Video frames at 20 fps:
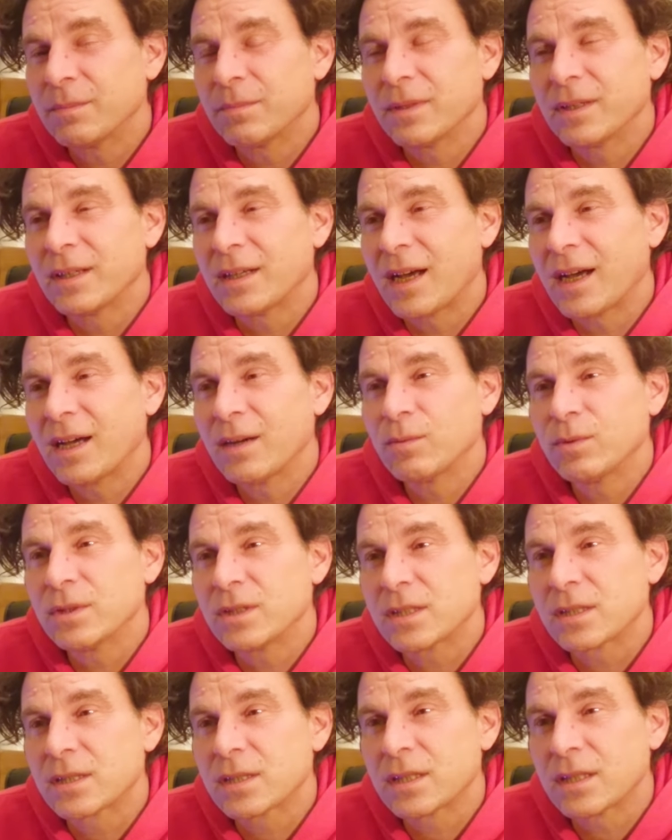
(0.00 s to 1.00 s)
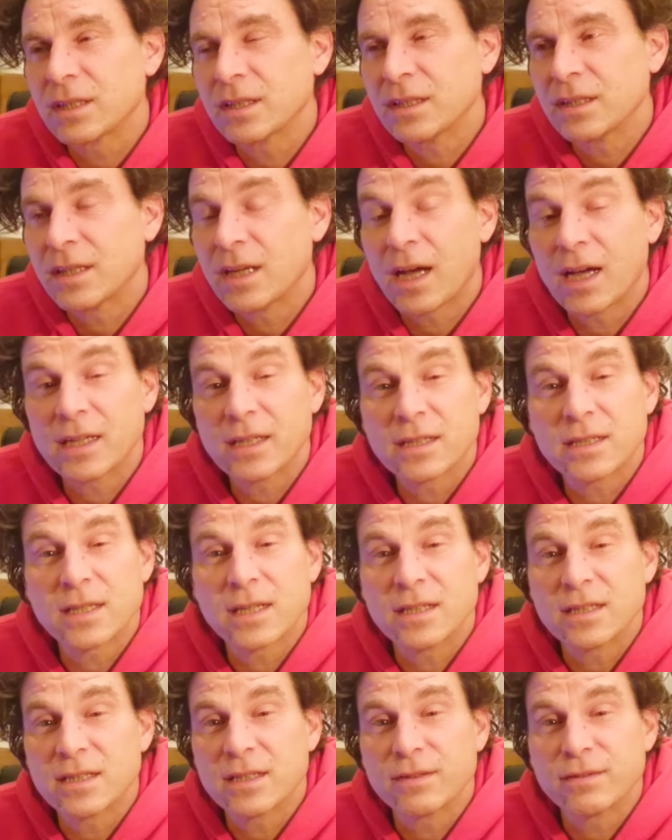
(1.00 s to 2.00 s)
but I was not
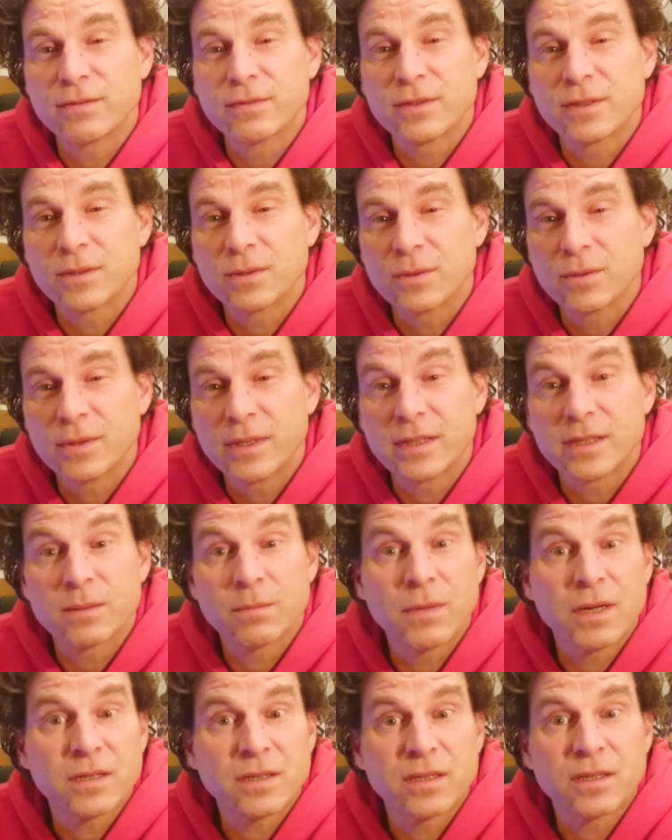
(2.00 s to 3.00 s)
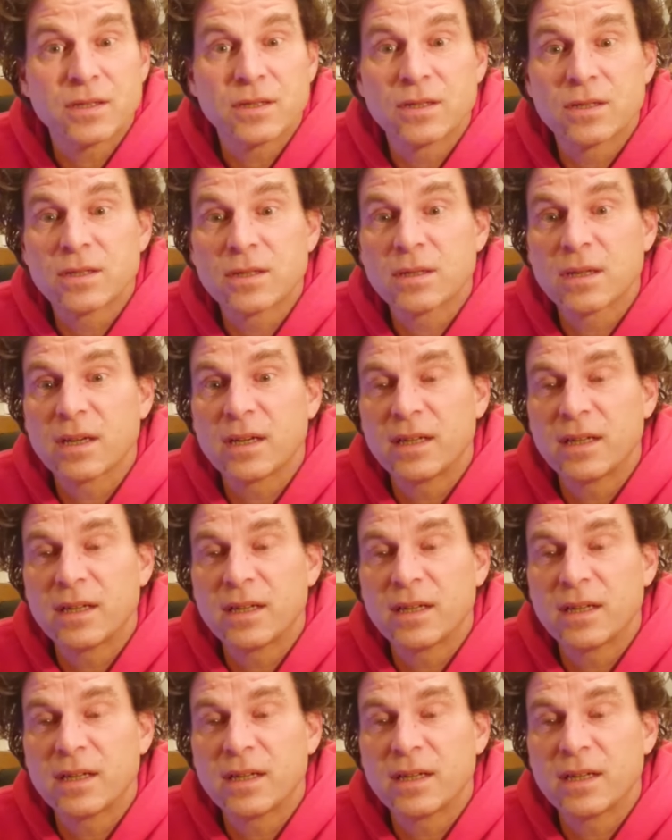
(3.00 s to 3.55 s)
attentive to its message.